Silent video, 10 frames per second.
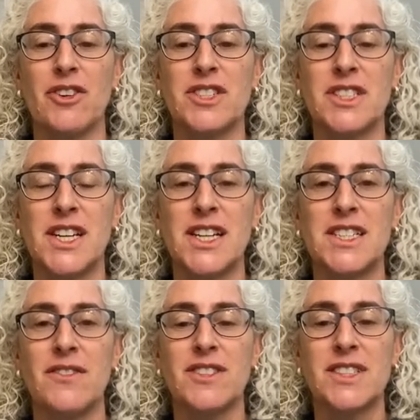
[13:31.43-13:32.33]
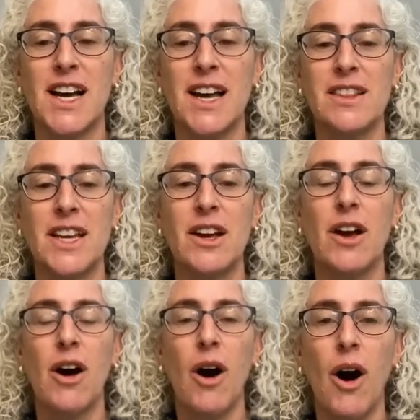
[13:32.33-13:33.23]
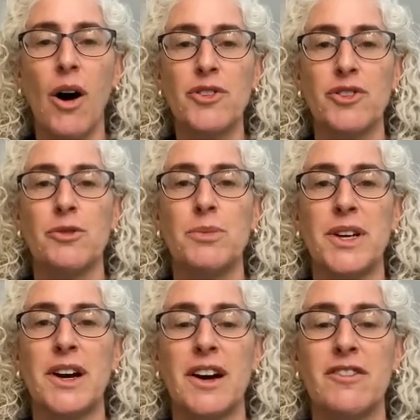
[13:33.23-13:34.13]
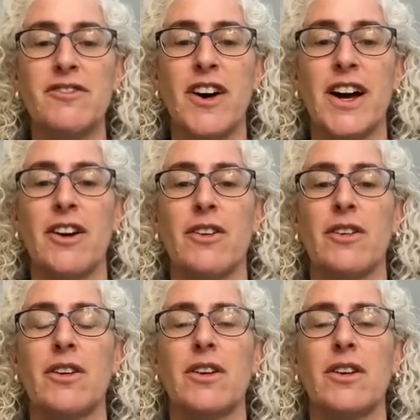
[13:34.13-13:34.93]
cities have sadly also been on fire.